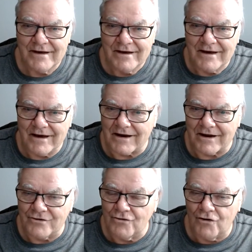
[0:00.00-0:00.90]
and I
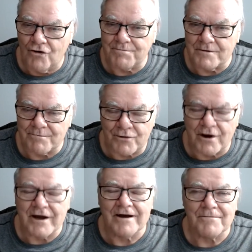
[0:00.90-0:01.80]
do hope and
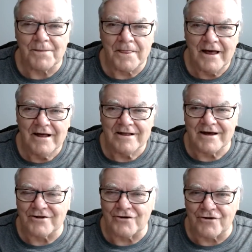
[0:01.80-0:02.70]
pray
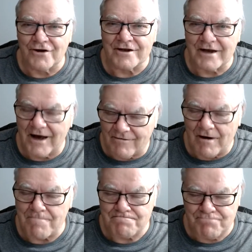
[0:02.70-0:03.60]
that you're going to have
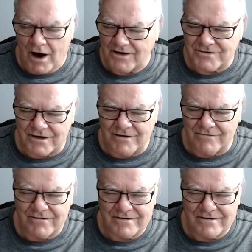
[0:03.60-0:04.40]
a positive